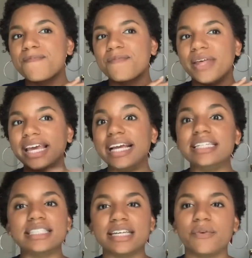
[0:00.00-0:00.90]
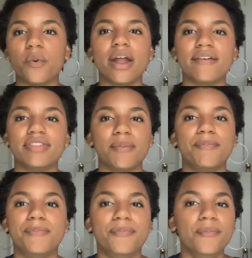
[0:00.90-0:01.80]
easily one of the
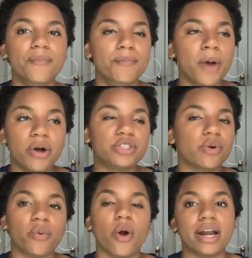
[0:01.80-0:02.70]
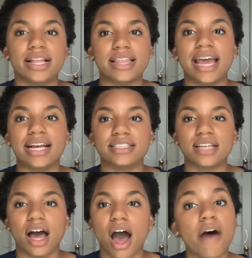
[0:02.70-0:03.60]
most rewarding things
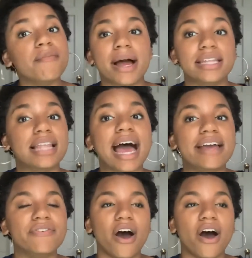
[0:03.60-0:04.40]
of my life,